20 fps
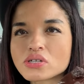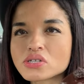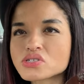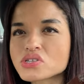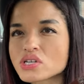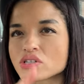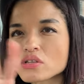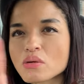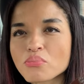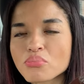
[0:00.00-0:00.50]
It's
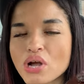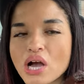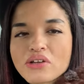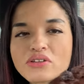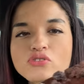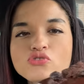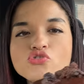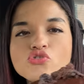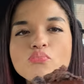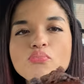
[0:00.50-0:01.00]
like the
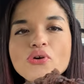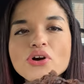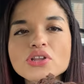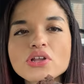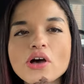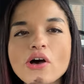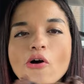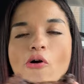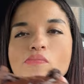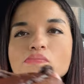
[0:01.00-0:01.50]
brownie
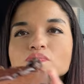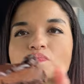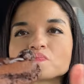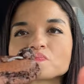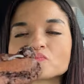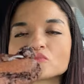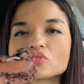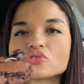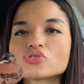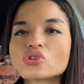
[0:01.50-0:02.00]
2.0.
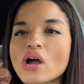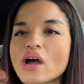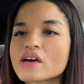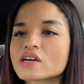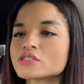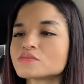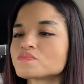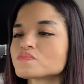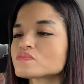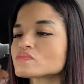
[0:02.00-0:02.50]
Let's try it.